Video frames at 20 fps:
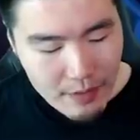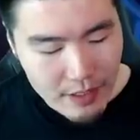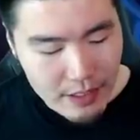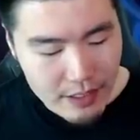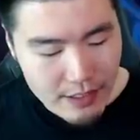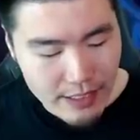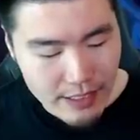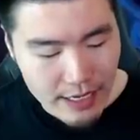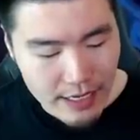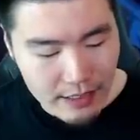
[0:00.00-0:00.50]

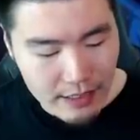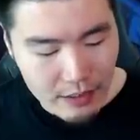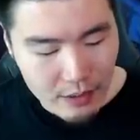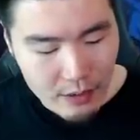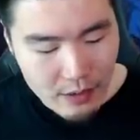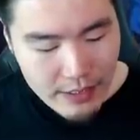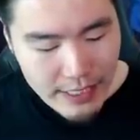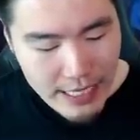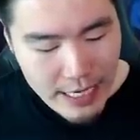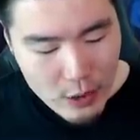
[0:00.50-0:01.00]
there's a
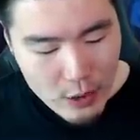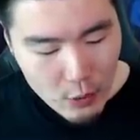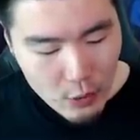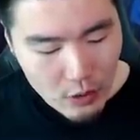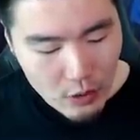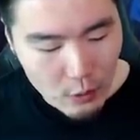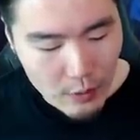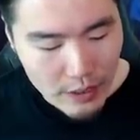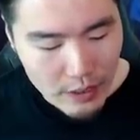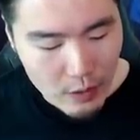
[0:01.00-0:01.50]
little
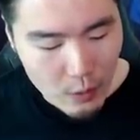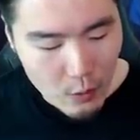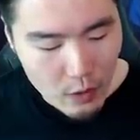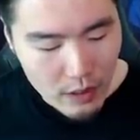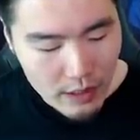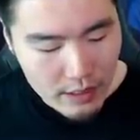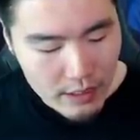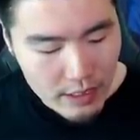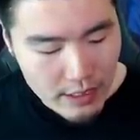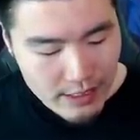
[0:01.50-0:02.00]
schedule, week
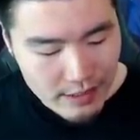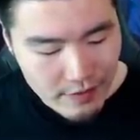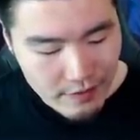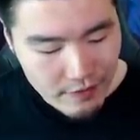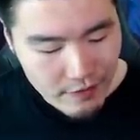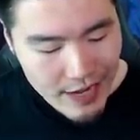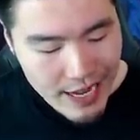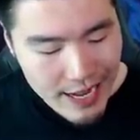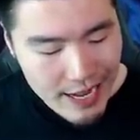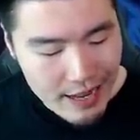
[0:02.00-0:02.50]
one to
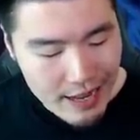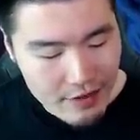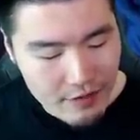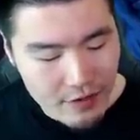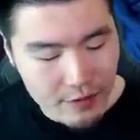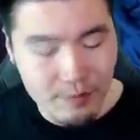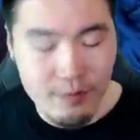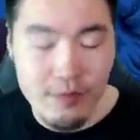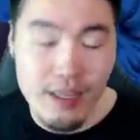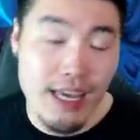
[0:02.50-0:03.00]
five,
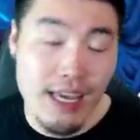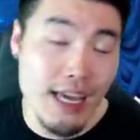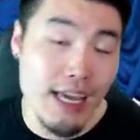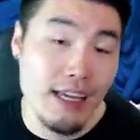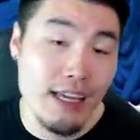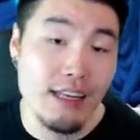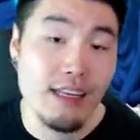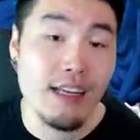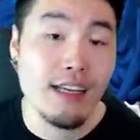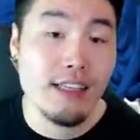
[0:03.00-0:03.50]

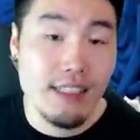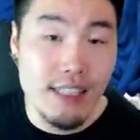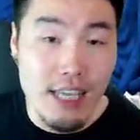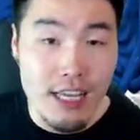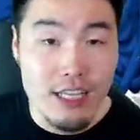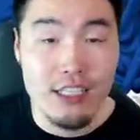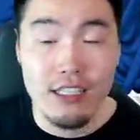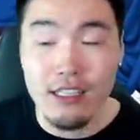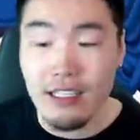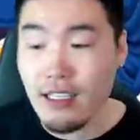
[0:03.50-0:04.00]
and
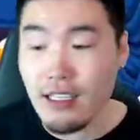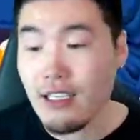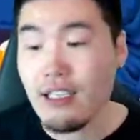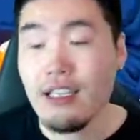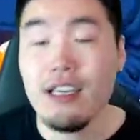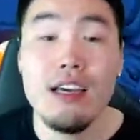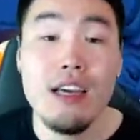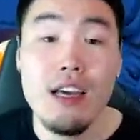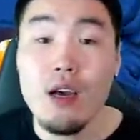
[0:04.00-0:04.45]
essentially,